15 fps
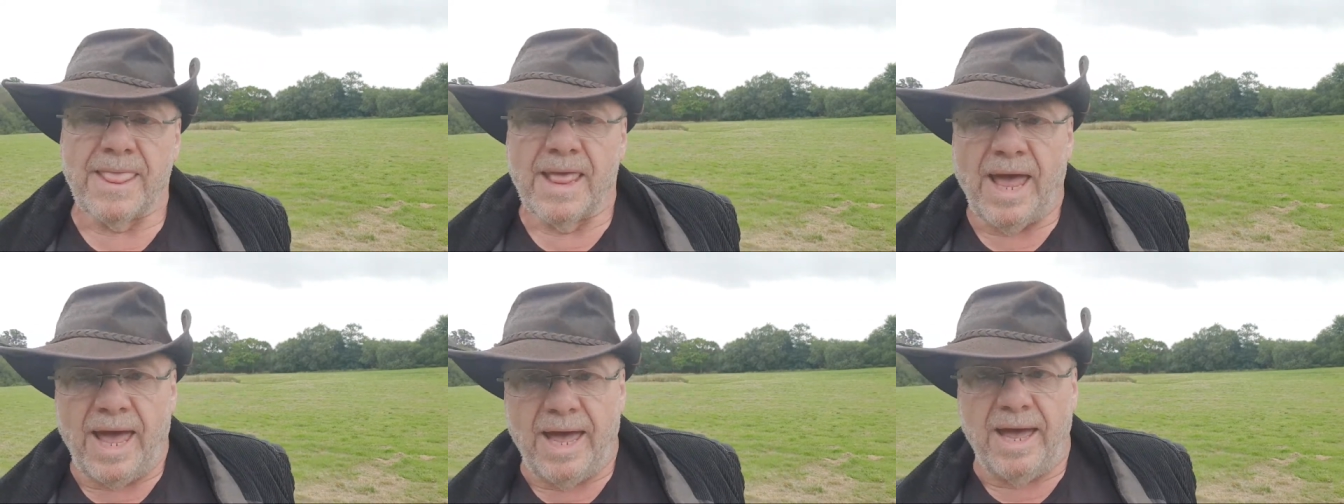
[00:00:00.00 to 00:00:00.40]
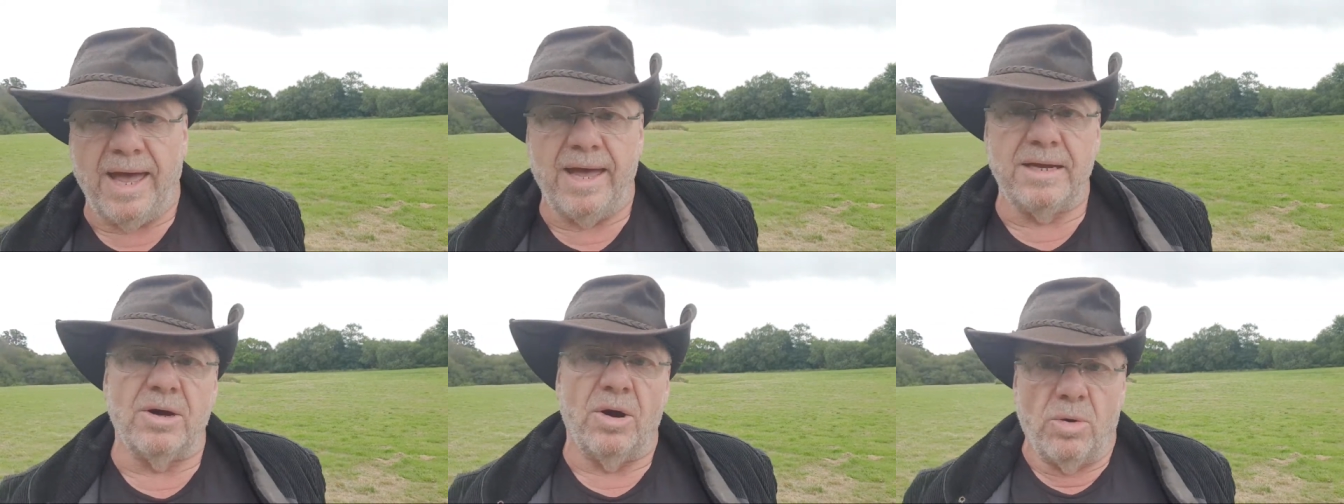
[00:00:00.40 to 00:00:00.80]

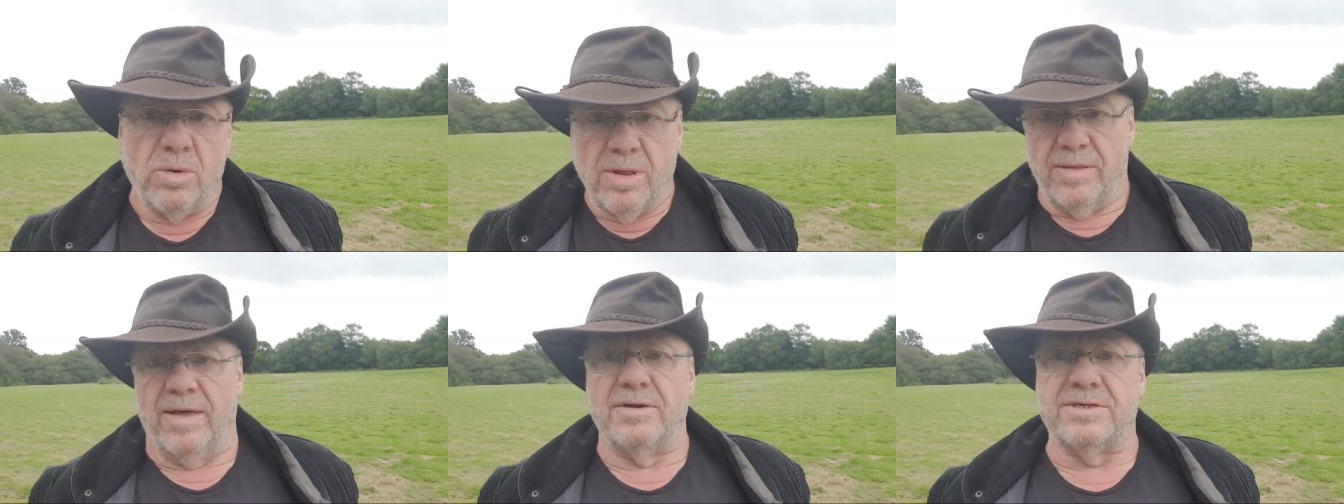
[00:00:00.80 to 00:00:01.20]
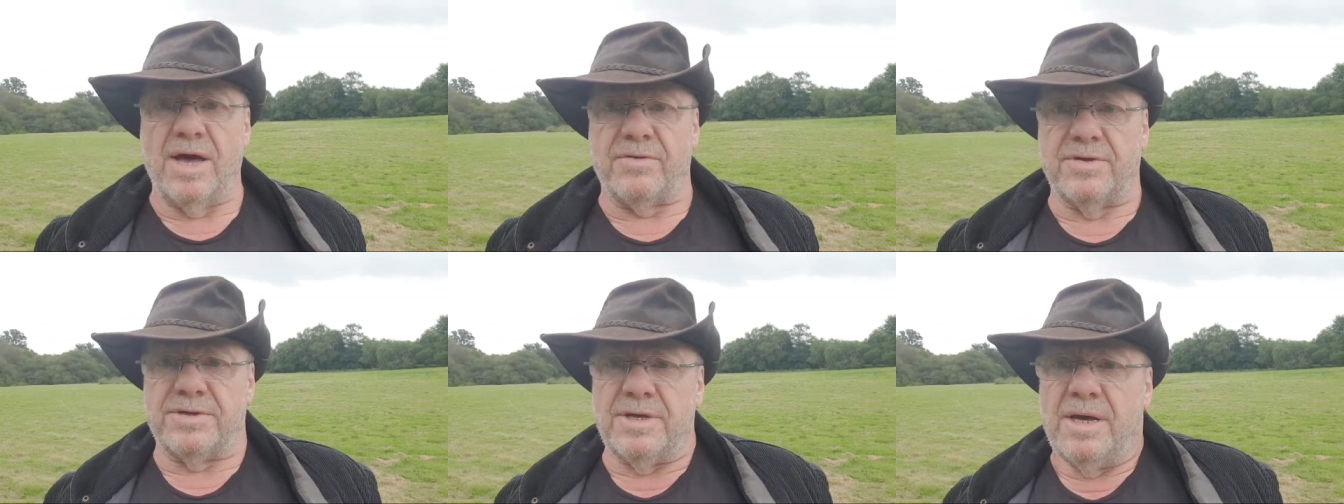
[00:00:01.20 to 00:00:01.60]
and all of those
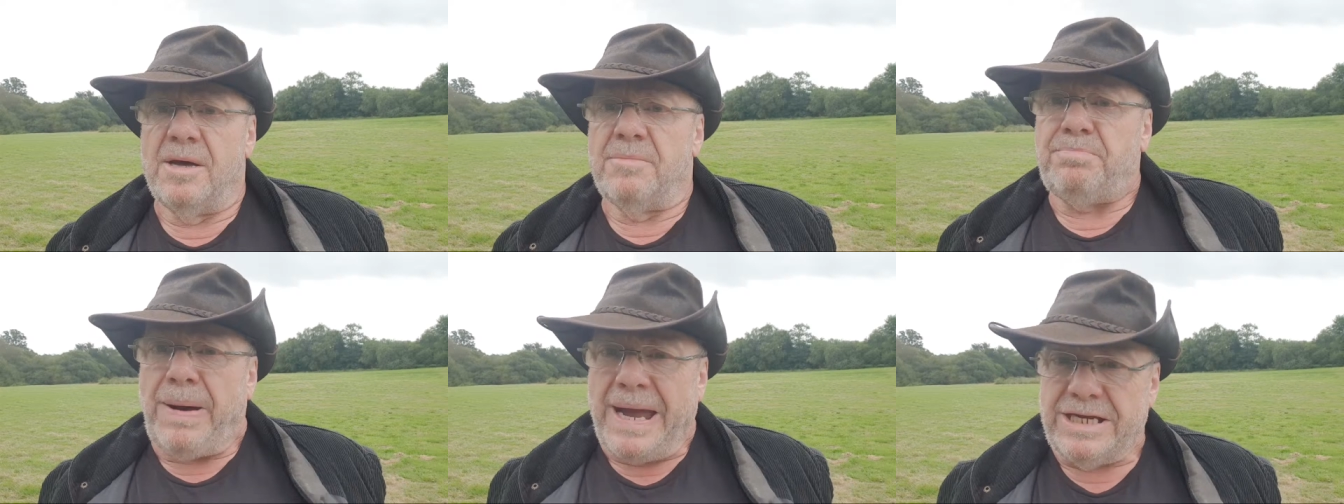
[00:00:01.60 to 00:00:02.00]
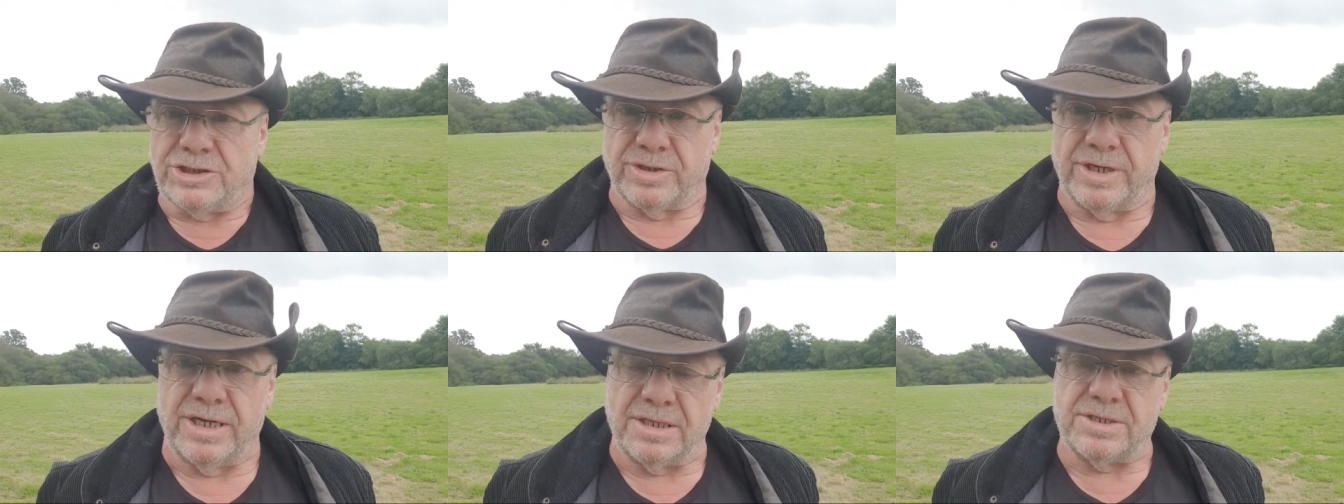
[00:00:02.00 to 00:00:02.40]
other
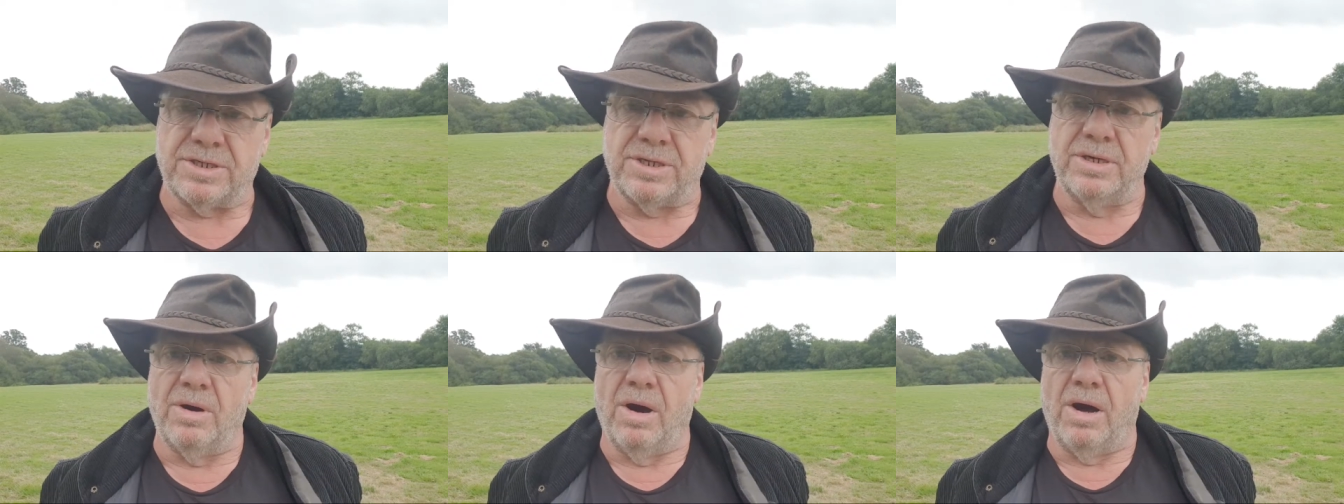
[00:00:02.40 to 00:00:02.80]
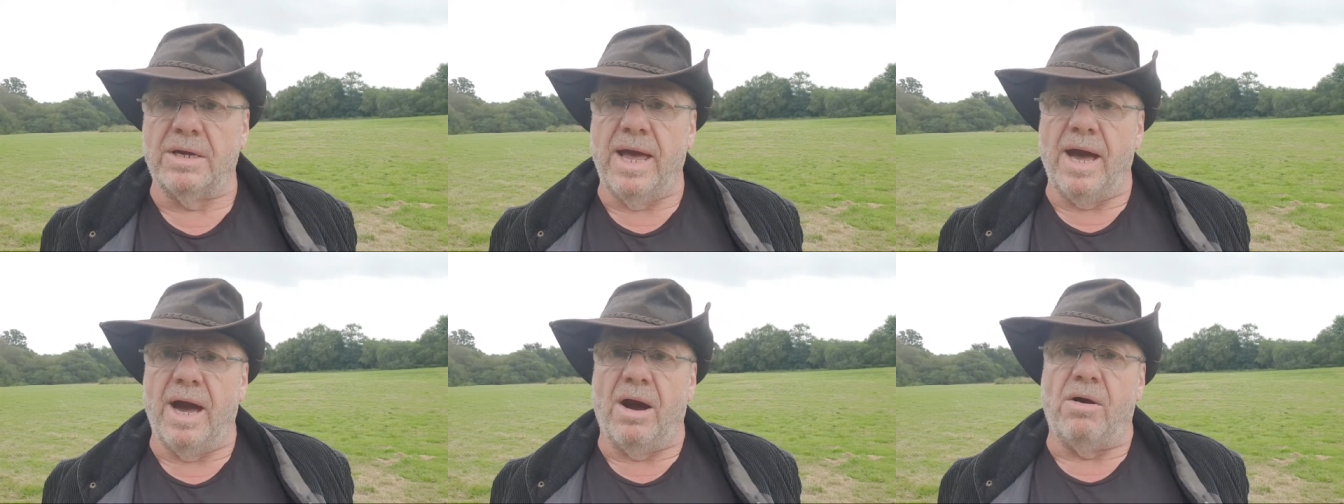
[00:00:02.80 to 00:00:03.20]
patriots who
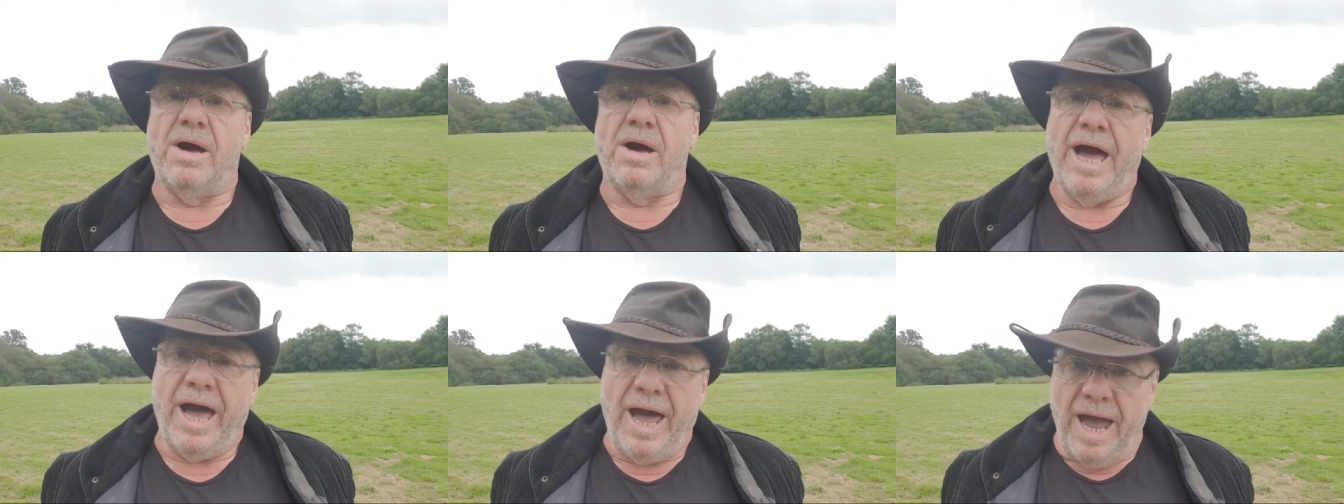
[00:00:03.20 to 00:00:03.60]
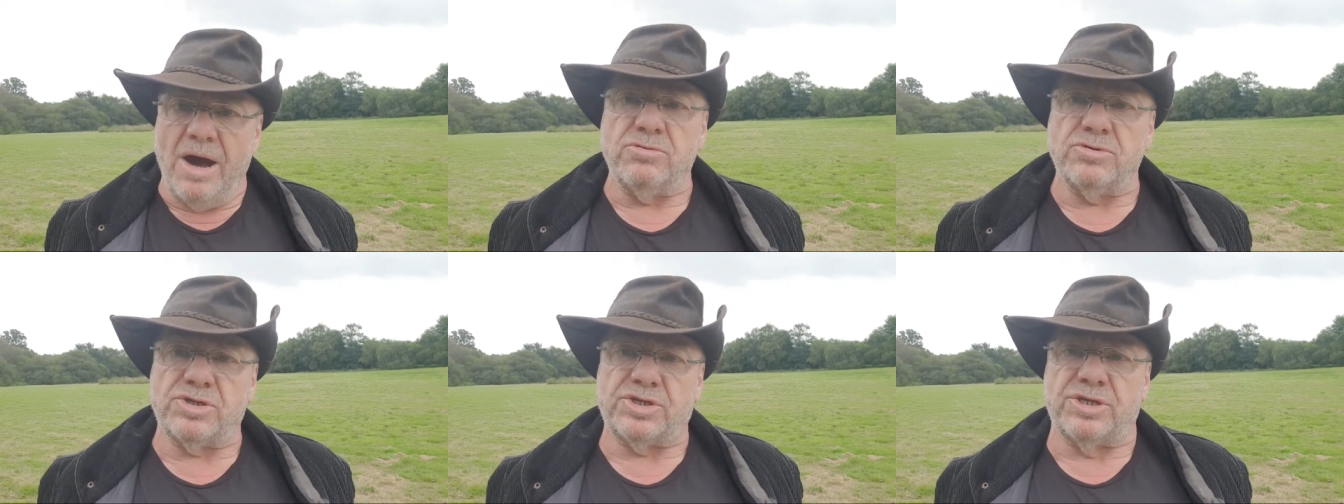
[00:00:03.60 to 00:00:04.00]
are now
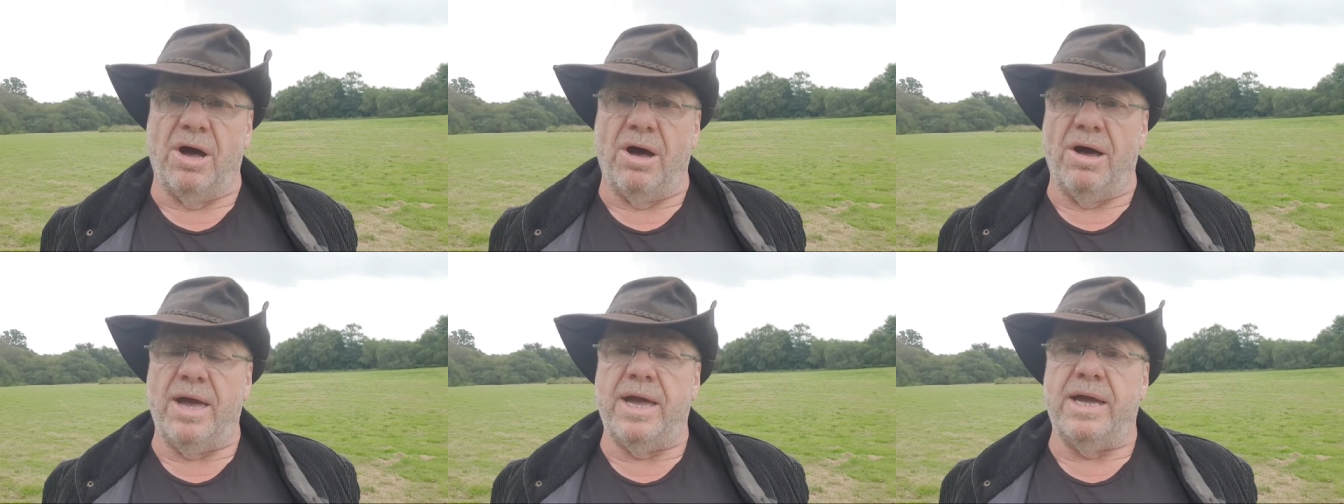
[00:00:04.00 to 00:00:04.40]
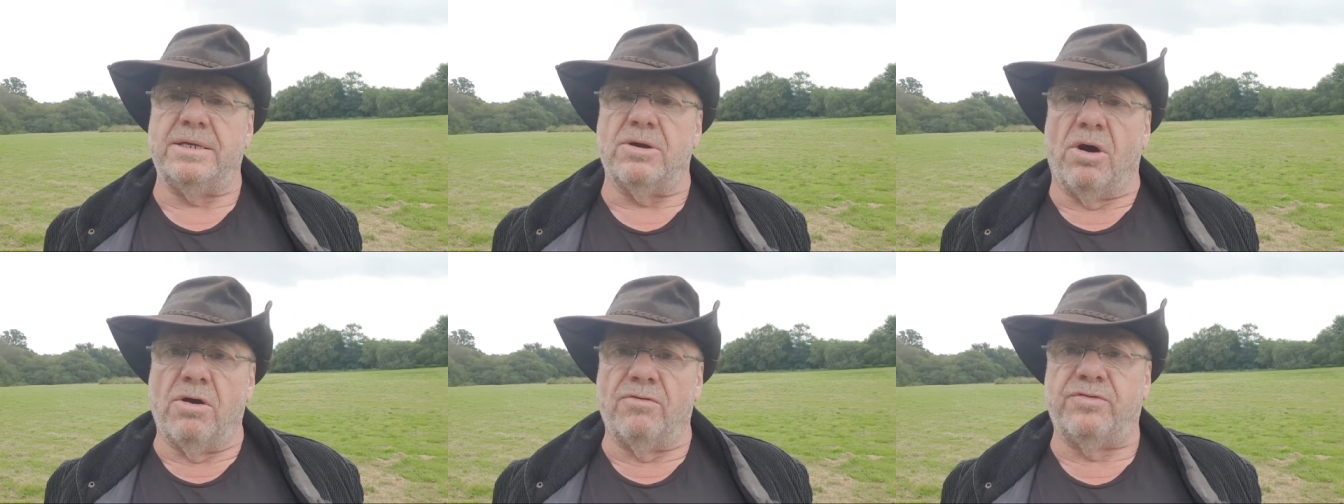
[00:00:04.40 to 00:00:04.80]

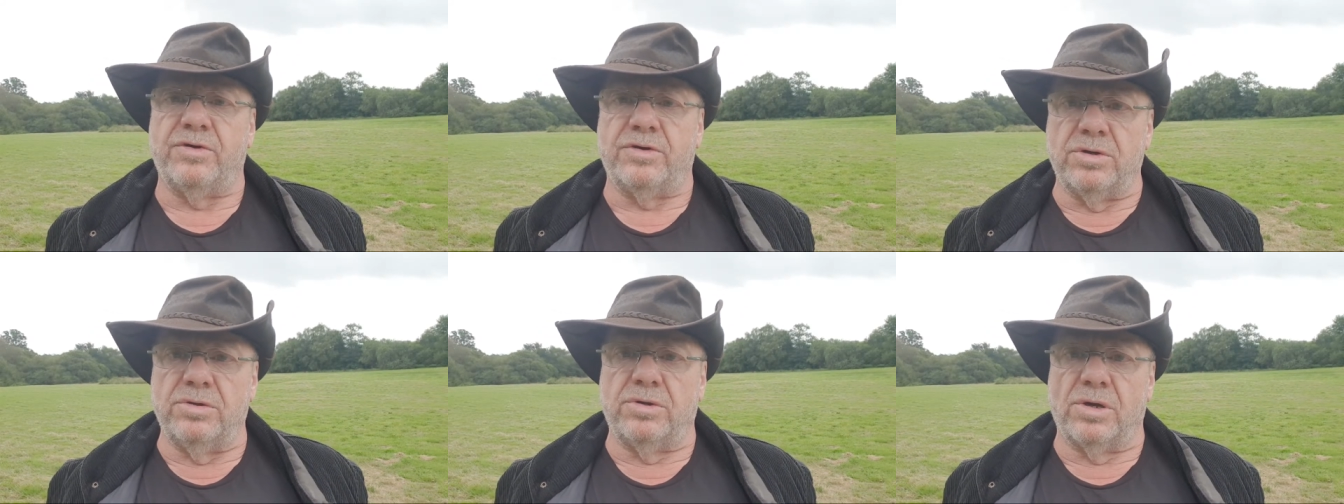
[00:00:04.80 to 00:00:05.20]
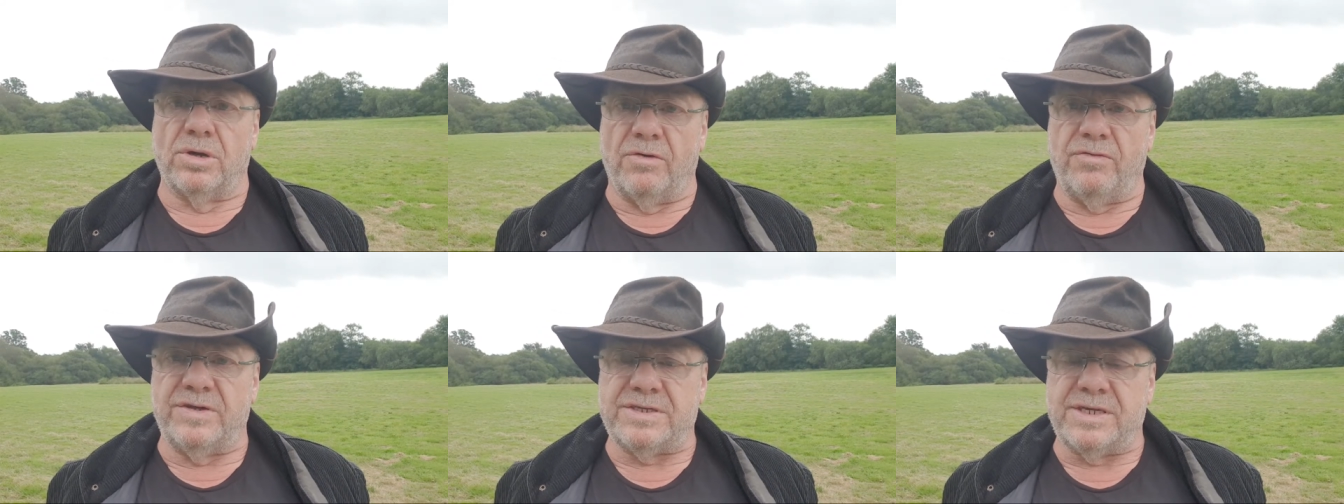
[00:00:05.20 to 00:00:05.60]
outside of the Google
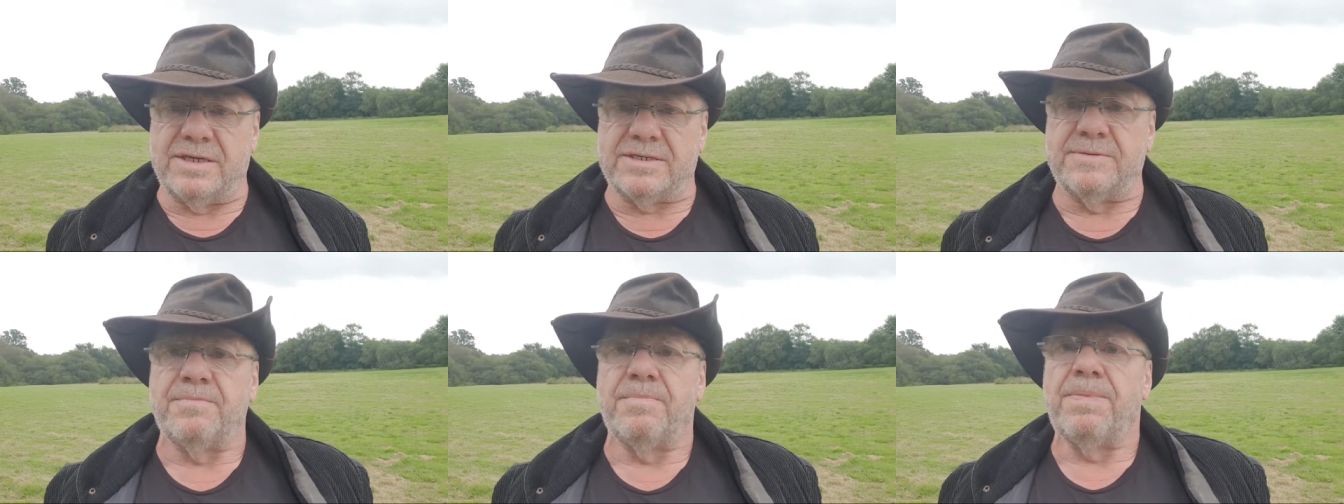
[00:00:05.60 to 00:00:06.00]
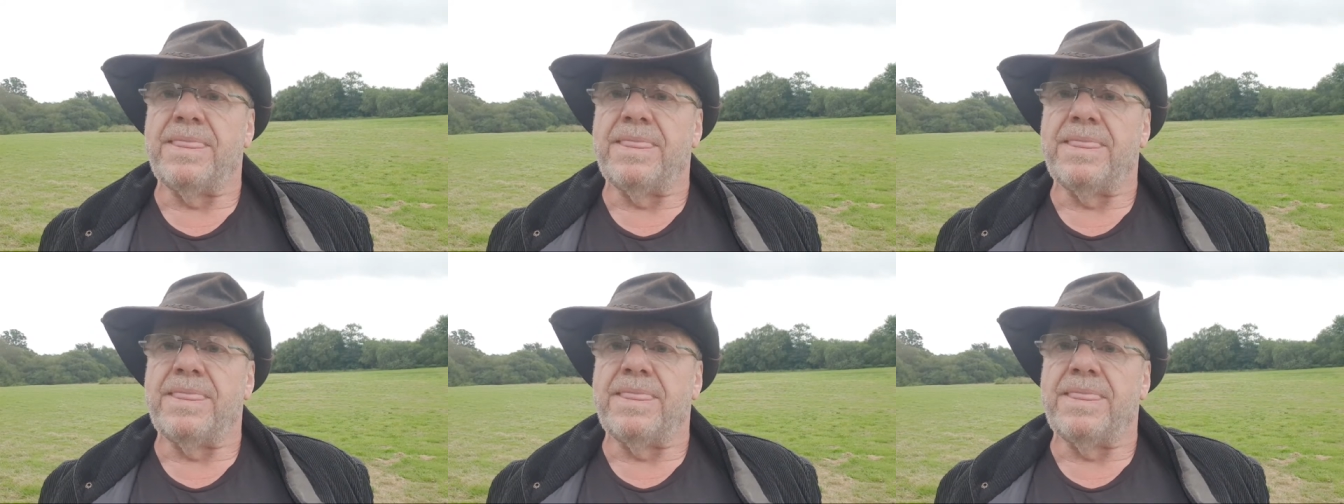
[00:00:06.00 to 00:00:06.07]
offices